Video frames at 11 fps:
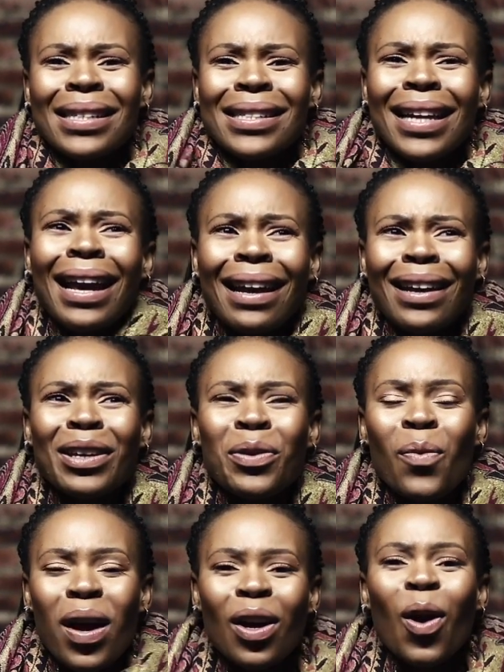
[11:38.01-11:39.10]
It's like you
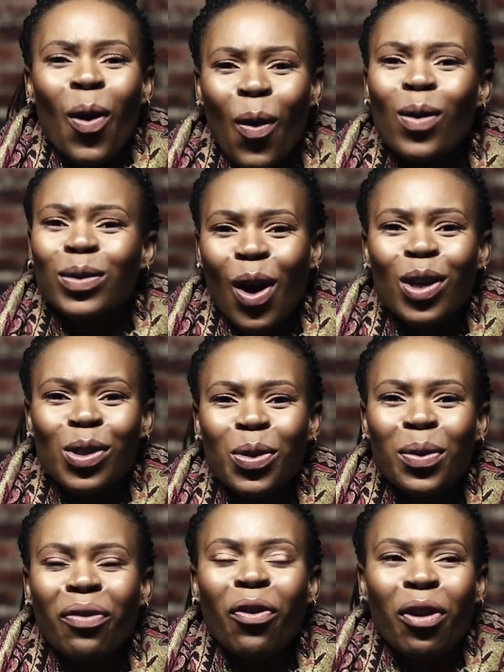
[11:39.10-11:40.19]
want to hold on to
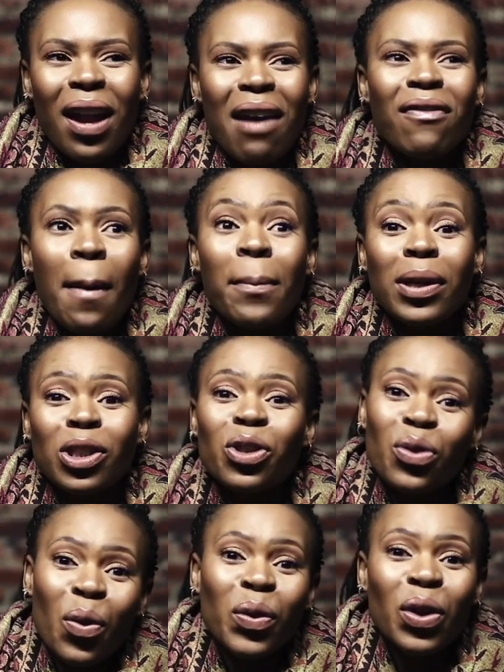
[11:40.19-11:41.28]
it forever, but you
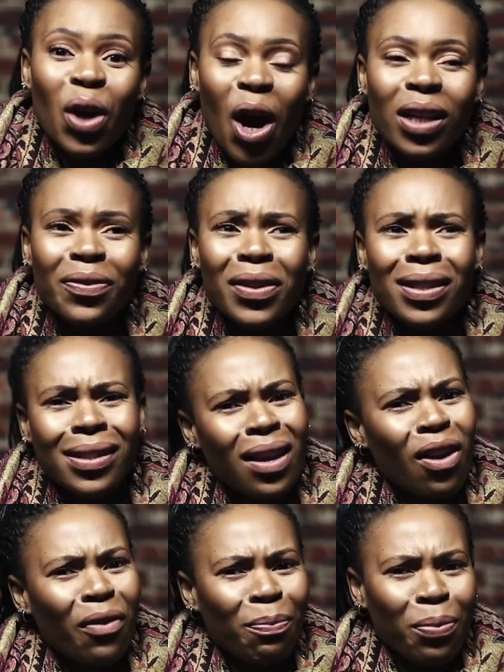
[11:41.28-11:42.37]
know you can't for the
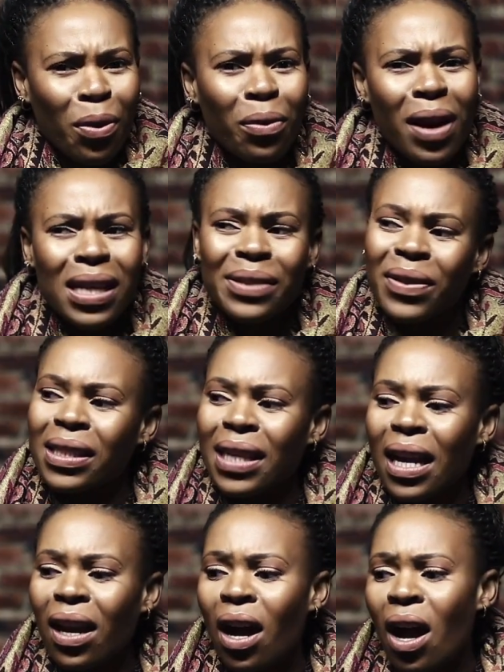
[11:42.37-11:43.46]
sake of progress, for the
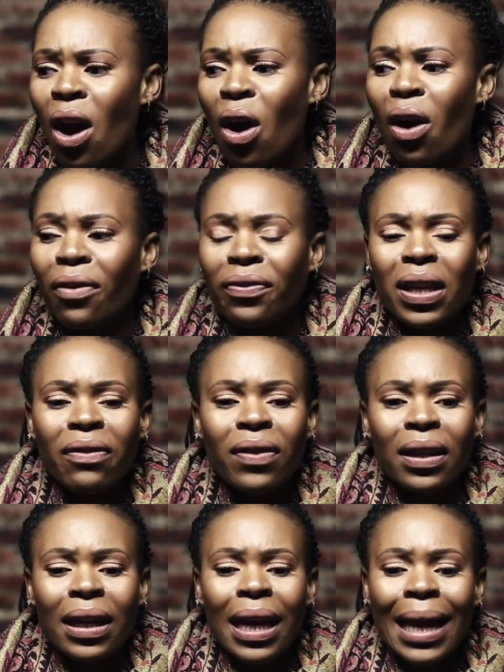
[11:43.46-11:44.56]
sake of
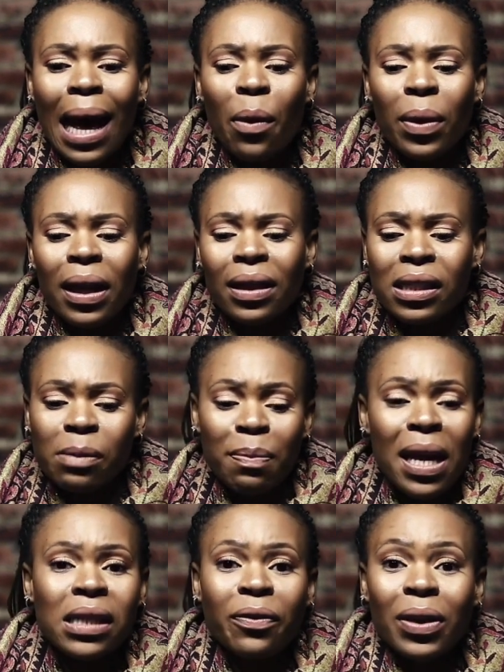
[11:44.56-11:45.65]
even allowing the
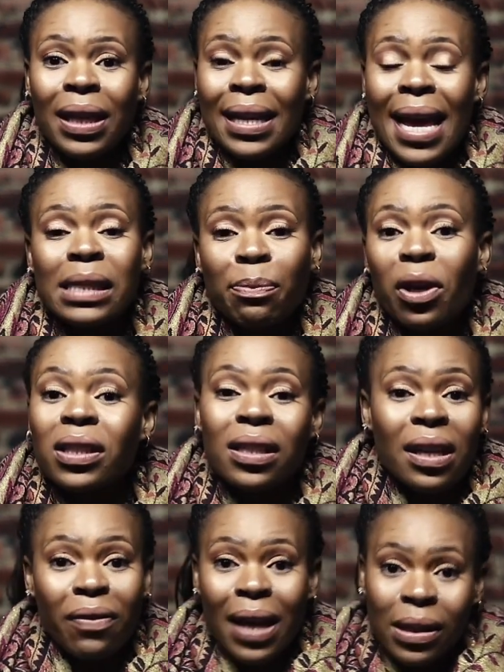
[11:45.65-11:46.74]
space for the next person,
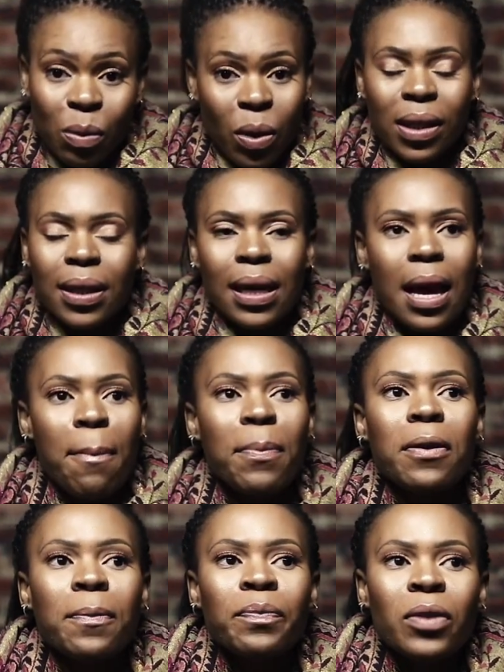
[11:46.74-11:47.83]
if that's what's going to
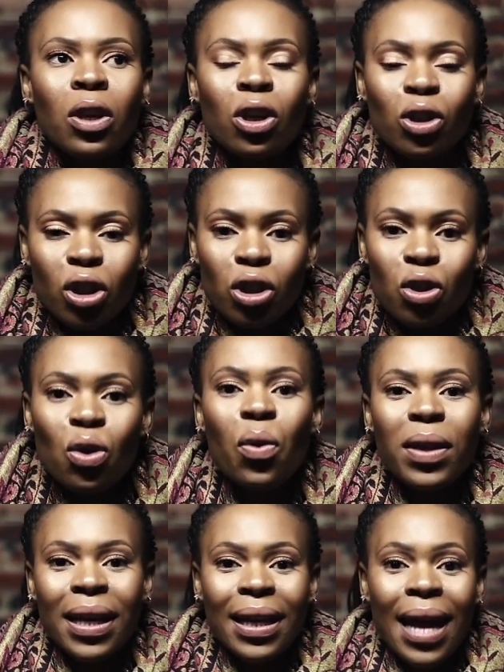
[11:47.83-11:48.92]
happen. You just know
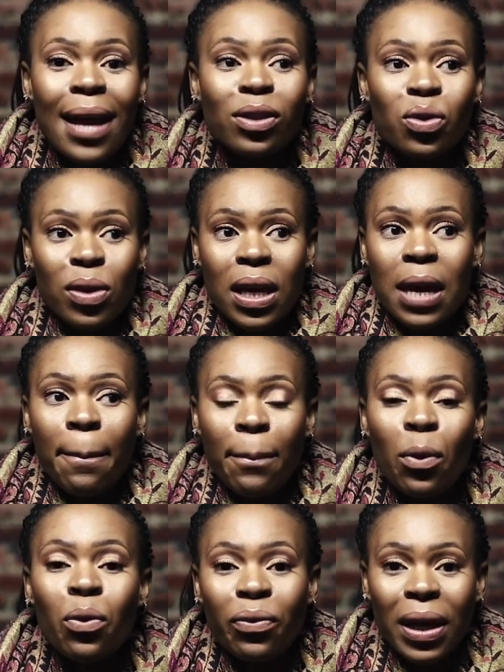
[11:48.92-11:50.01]
that it has to keep
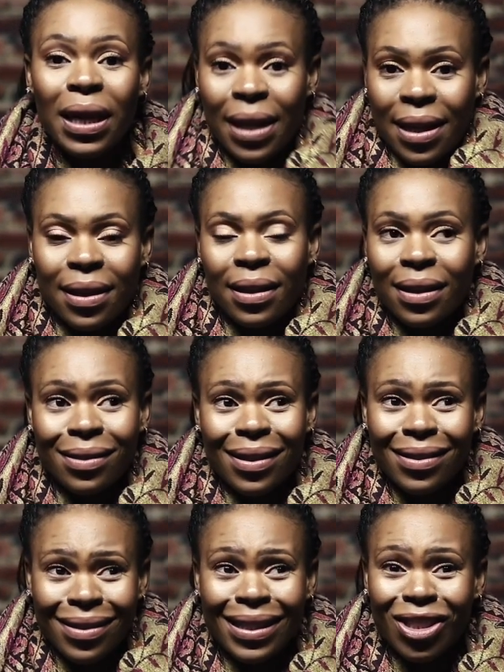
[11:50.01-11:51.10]
moving.
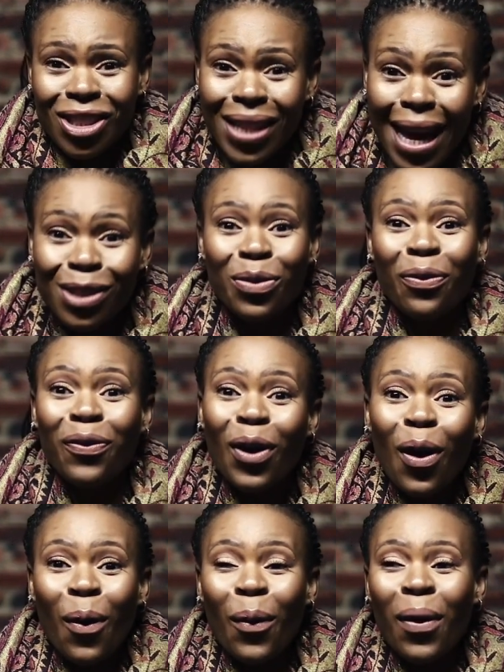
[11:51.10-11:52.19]
It just has to
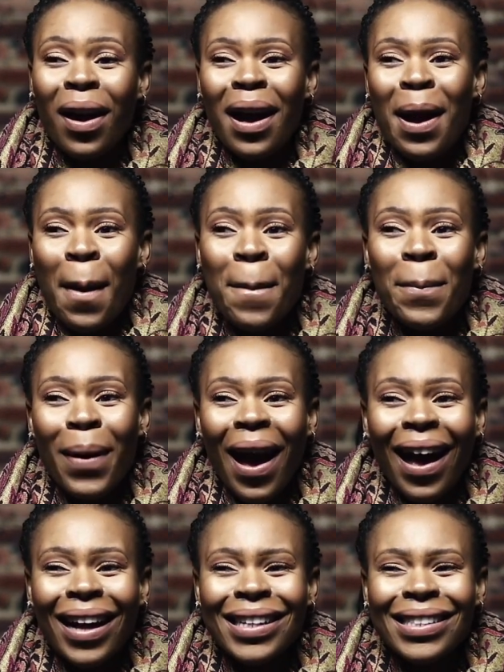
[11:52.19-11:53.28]
flow.
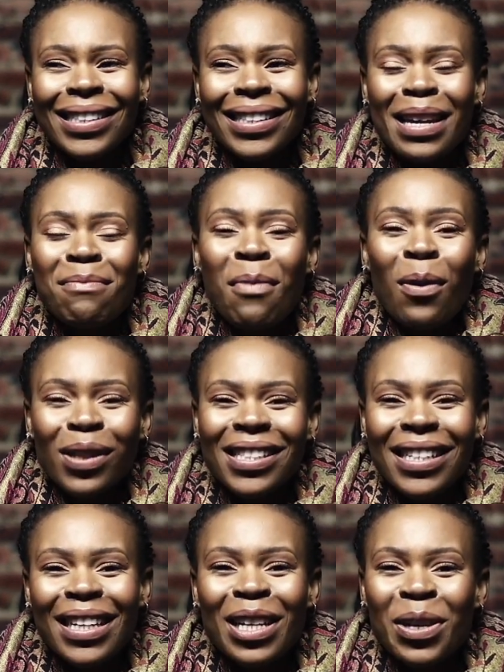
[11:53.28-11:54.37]
But
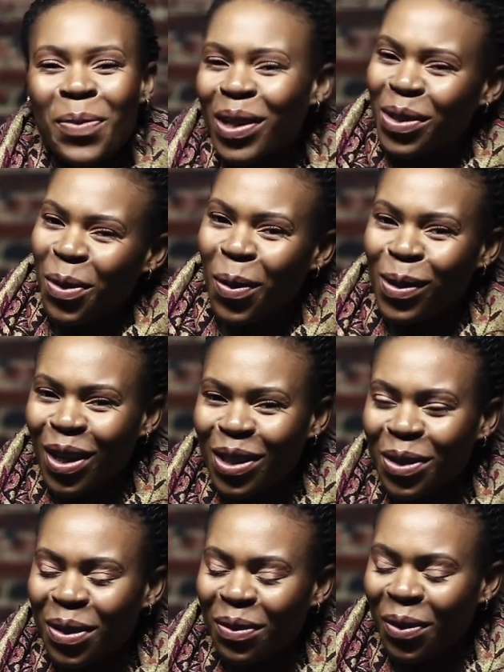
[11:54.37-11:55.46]
emotionally, you want to hold on
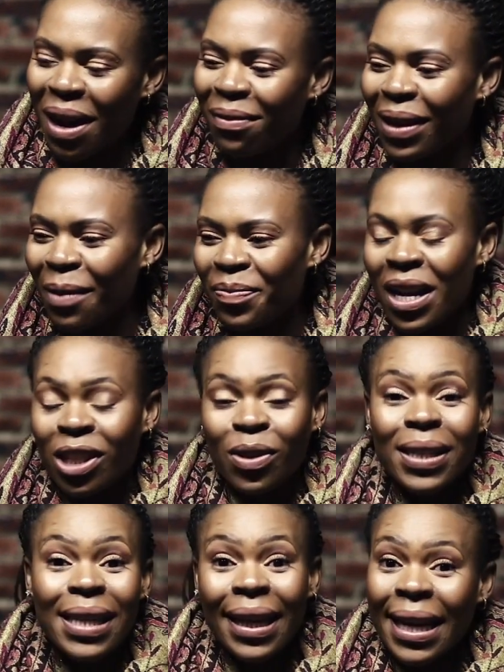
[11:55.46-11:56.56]
to it forever. So I
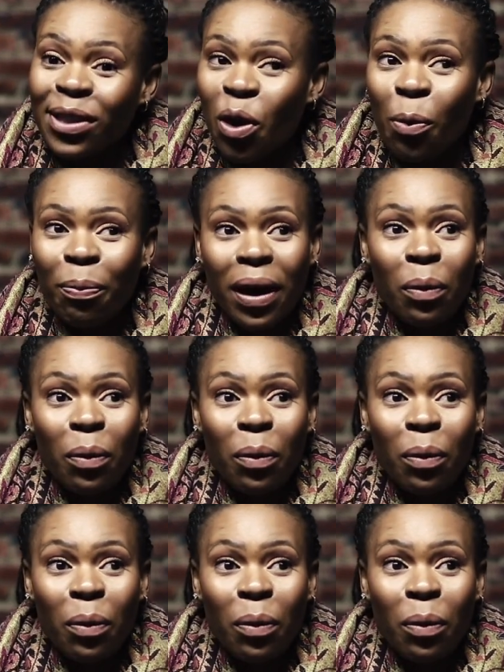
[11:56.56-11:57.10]
said, let's go pray.